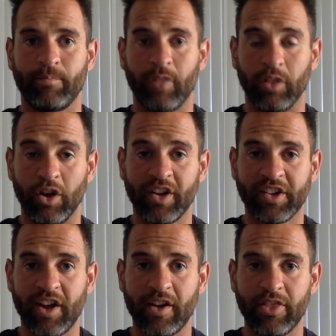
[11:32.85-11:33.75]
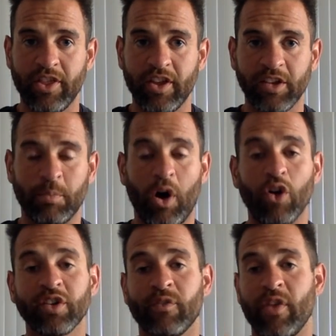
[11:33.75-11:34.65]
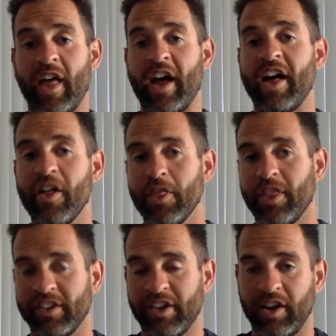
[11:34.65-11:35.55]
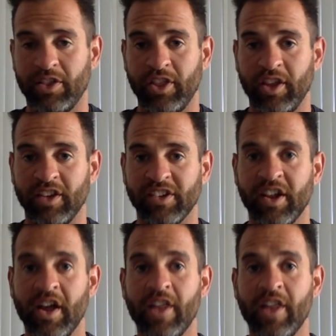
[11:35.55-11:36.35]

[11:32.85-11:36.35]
look side of things, but also for the health side of things.